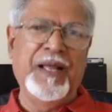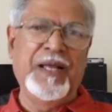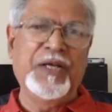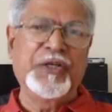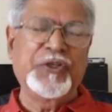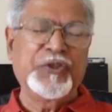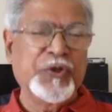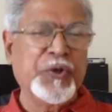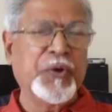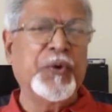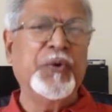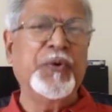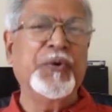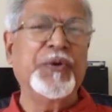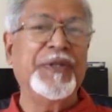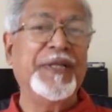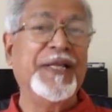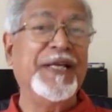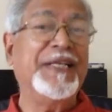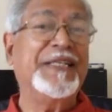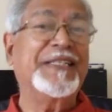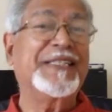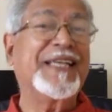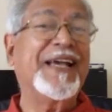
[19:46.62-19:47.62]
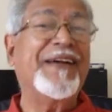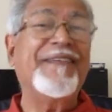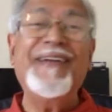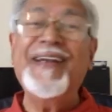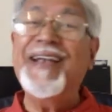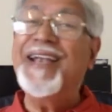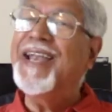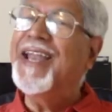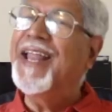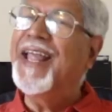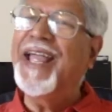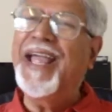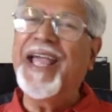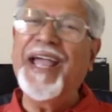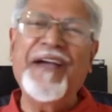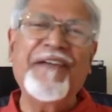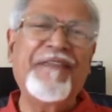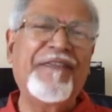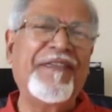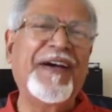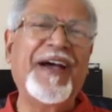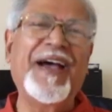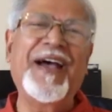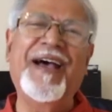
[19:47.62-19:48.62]
So the 7-day
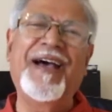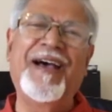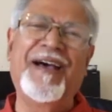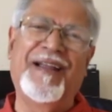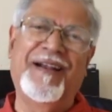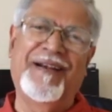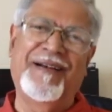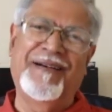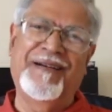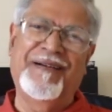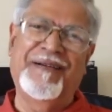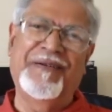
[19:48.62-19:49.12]
affair